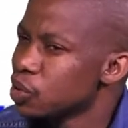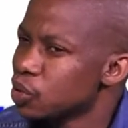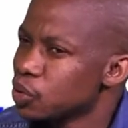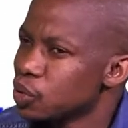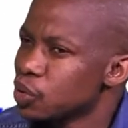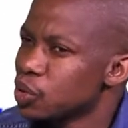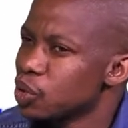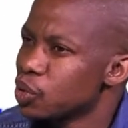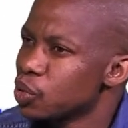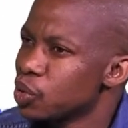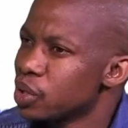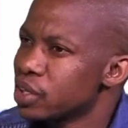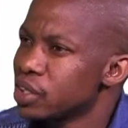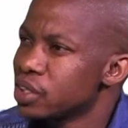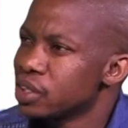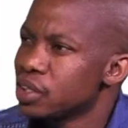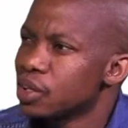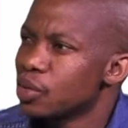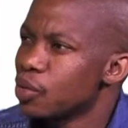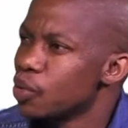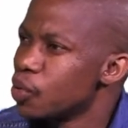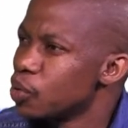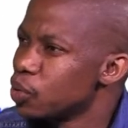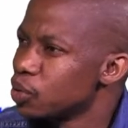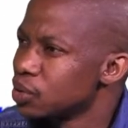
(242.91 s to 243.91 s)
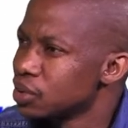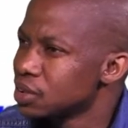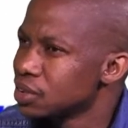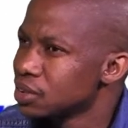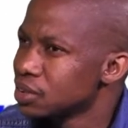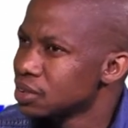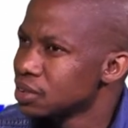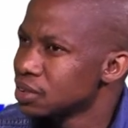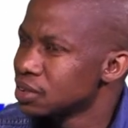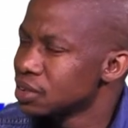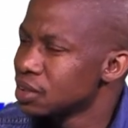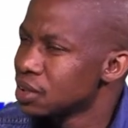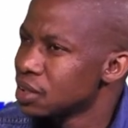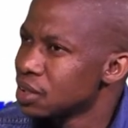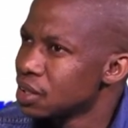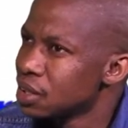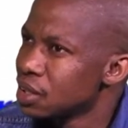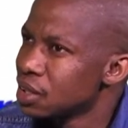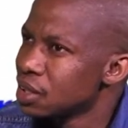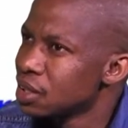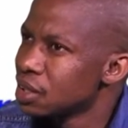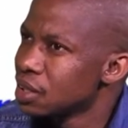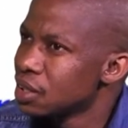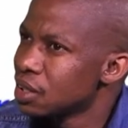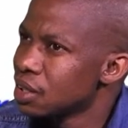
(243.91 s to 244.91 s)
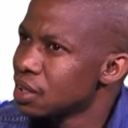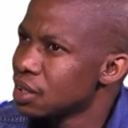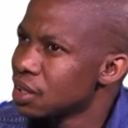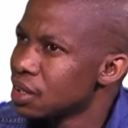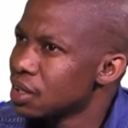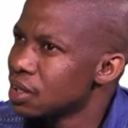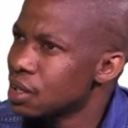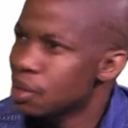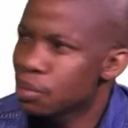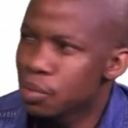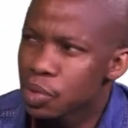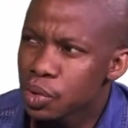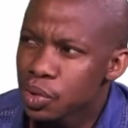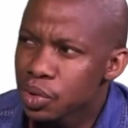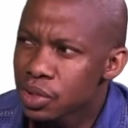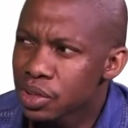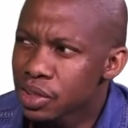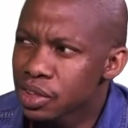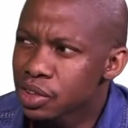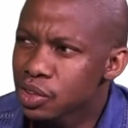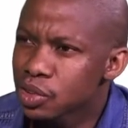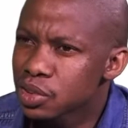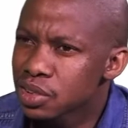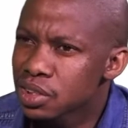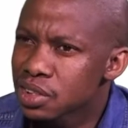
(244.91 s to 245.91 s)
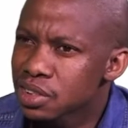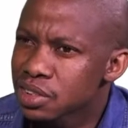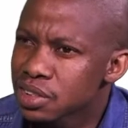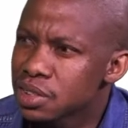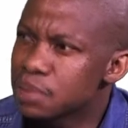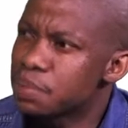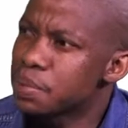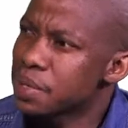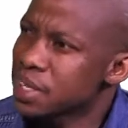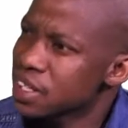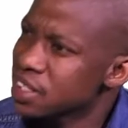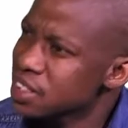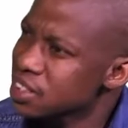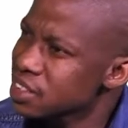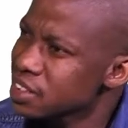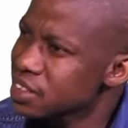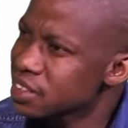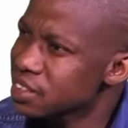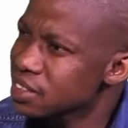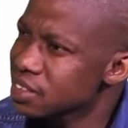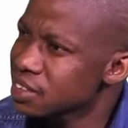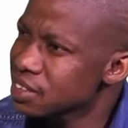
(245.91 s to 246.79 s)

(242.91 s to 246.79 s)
21-year-old, and I'm looking at you, said depression.